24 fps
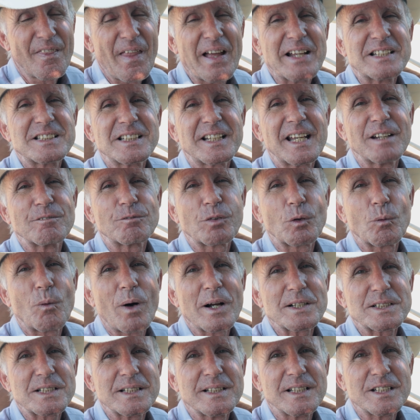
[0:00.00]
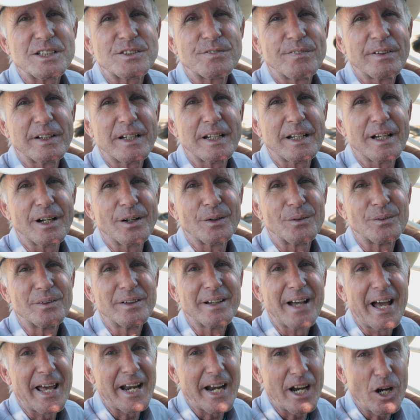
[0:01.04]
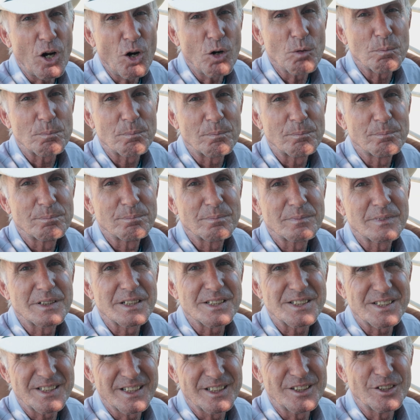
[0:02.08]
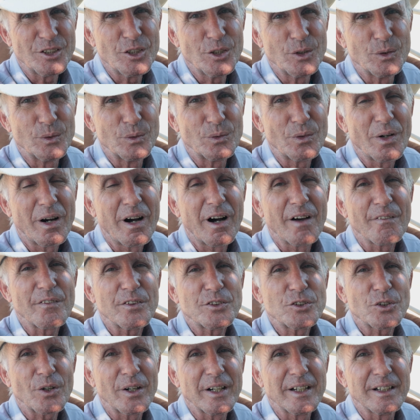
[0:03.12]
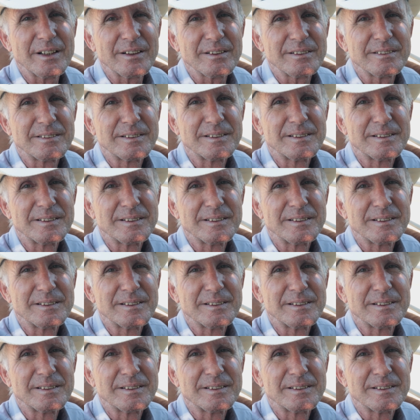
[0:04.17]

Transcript: Thanks again for watching this video, and I hope to see you on the trail.